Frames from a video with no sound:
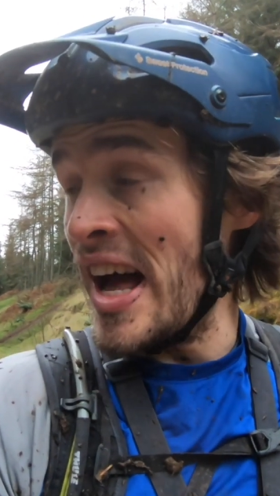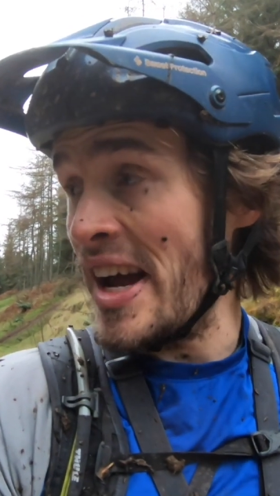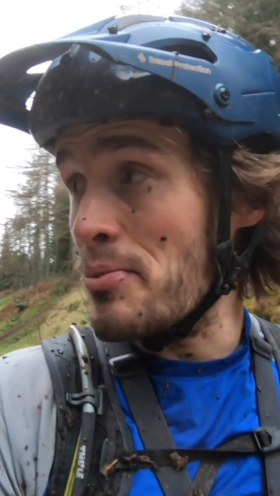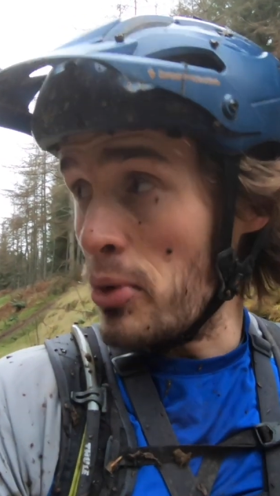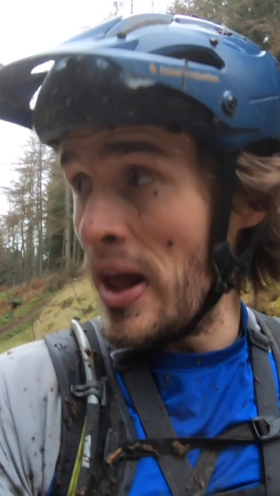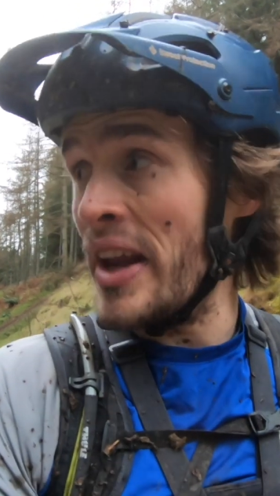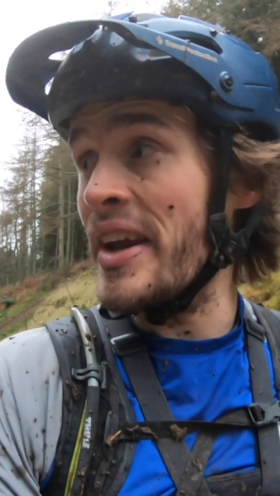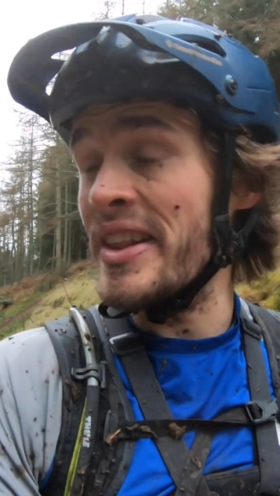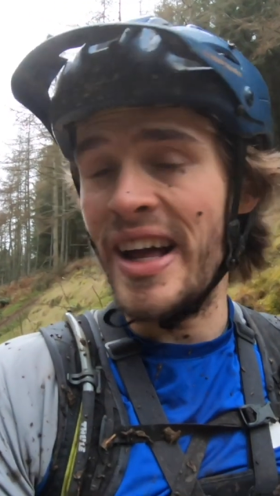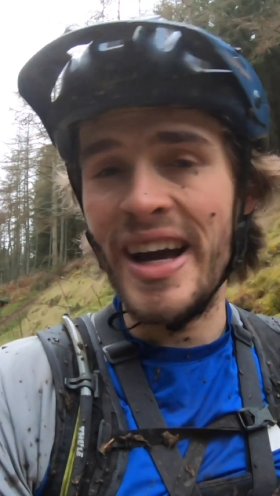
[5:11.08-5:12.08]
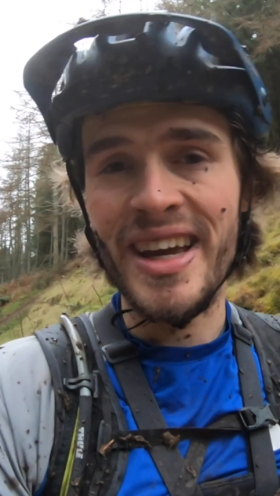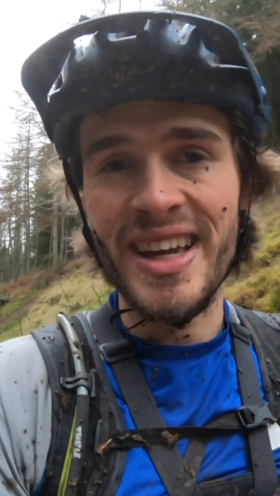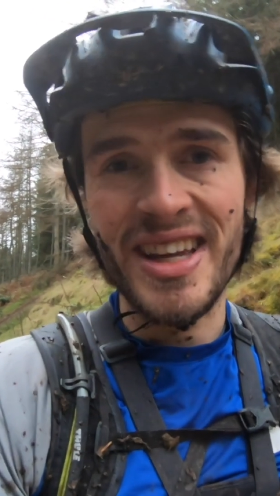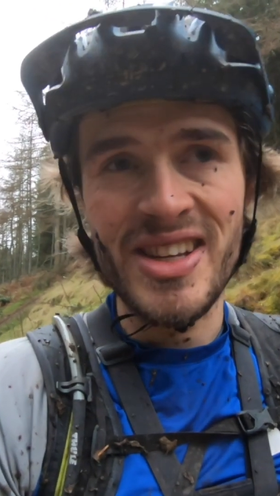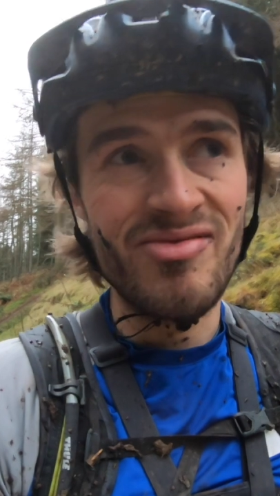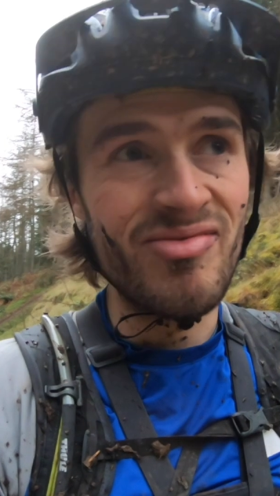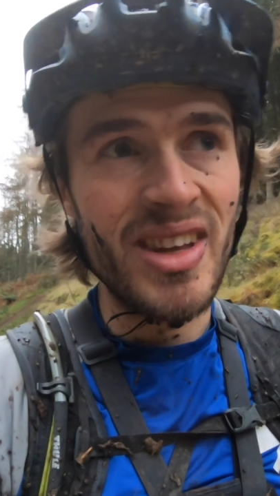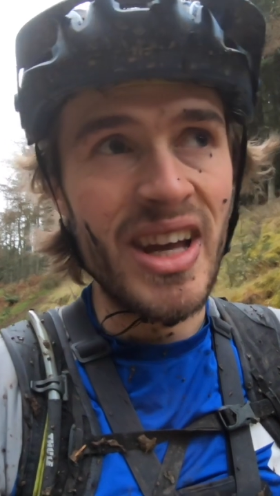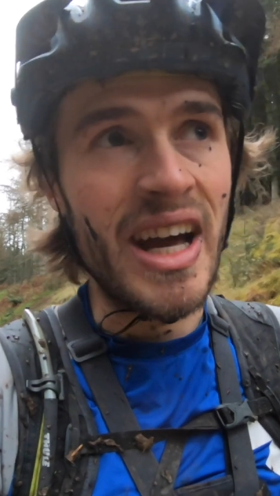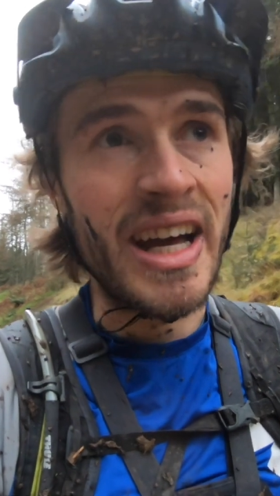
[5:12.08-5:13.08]
Like planted, like
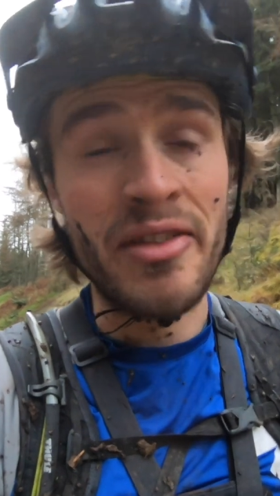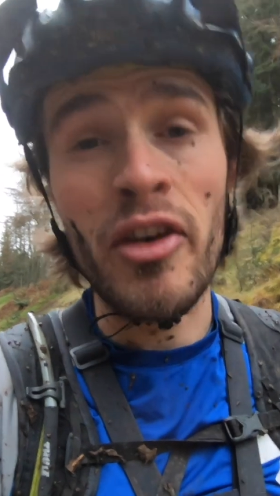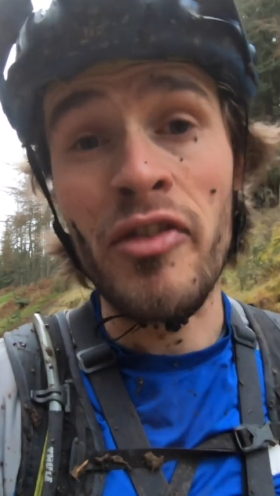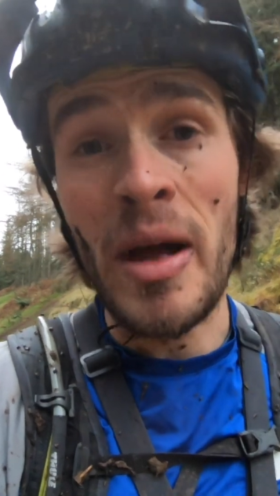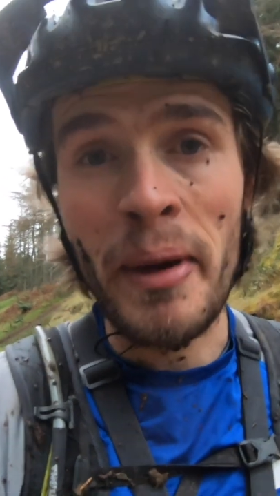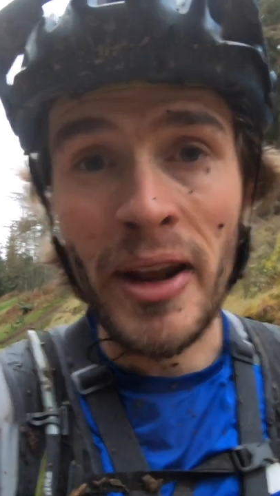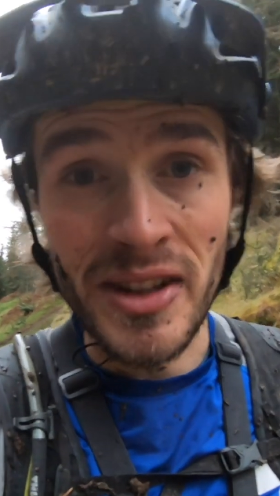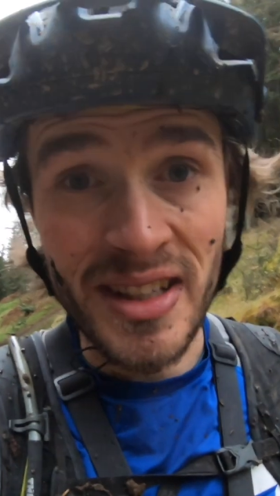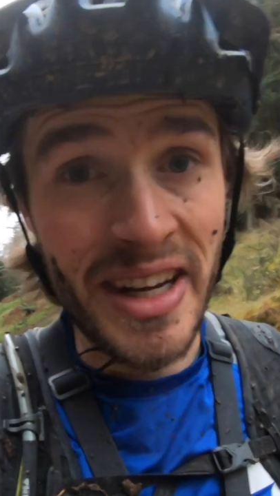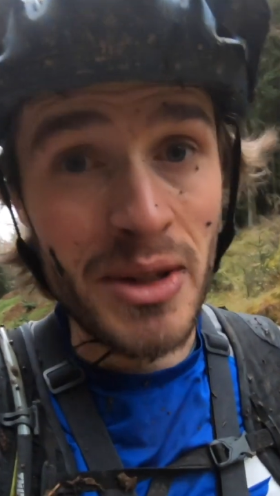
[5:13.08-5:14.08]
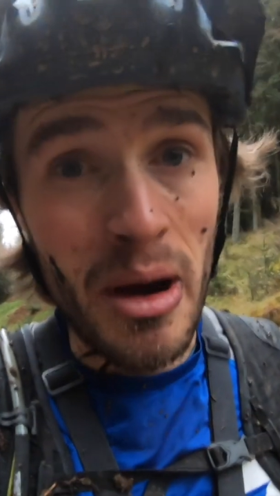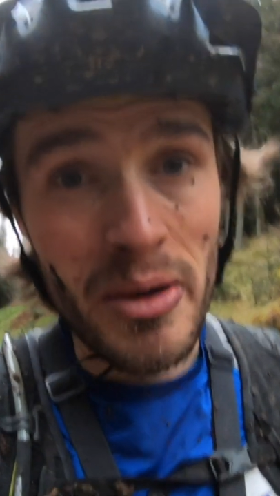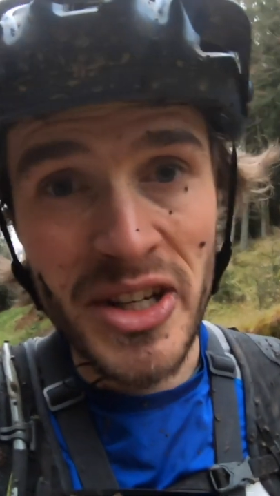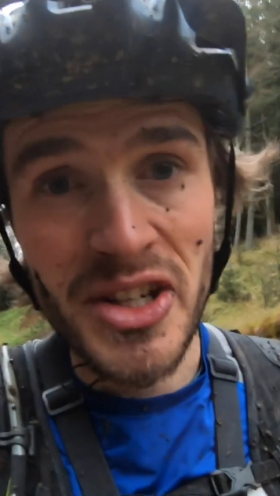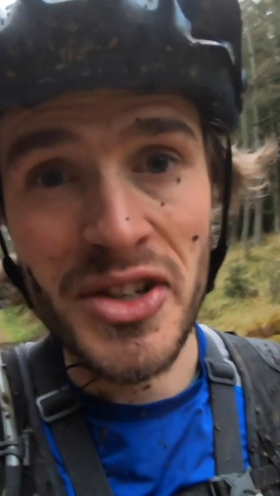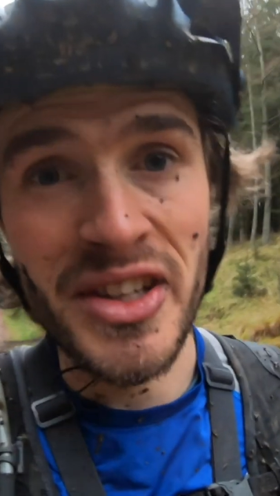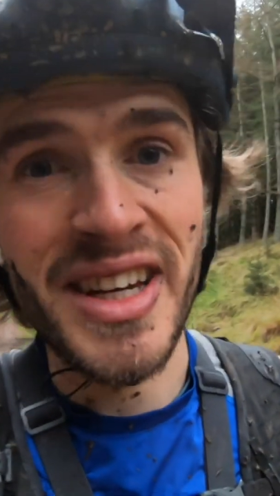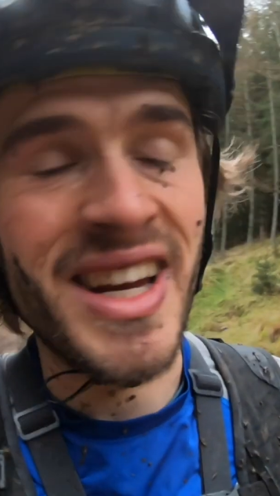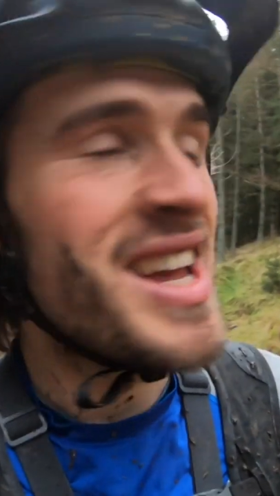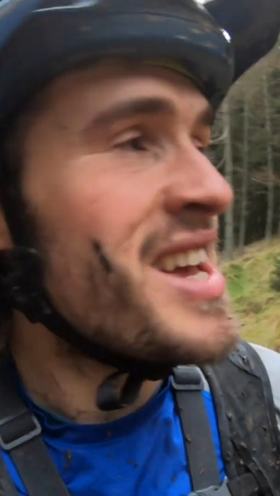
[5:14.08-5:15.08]
I've got flat pedals on today as well, which is
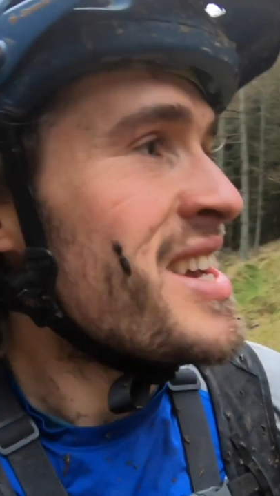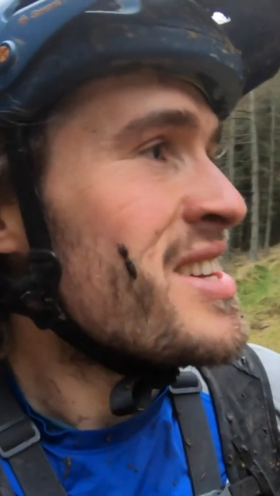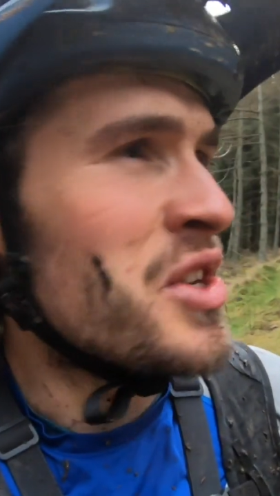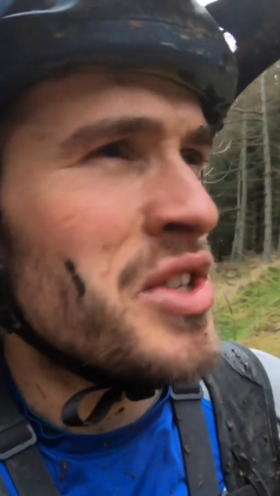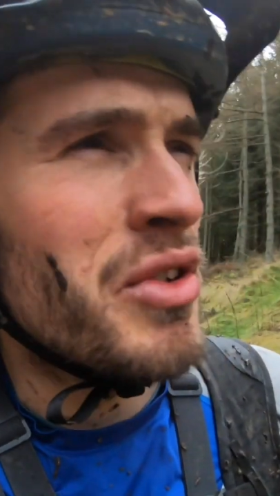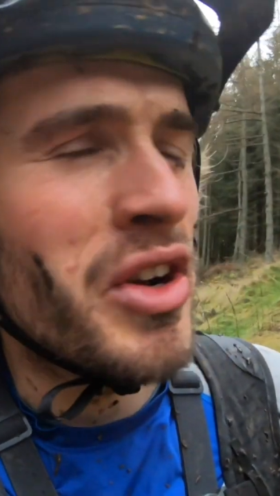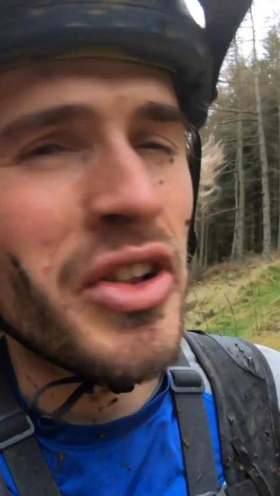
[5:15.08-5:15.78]
usually run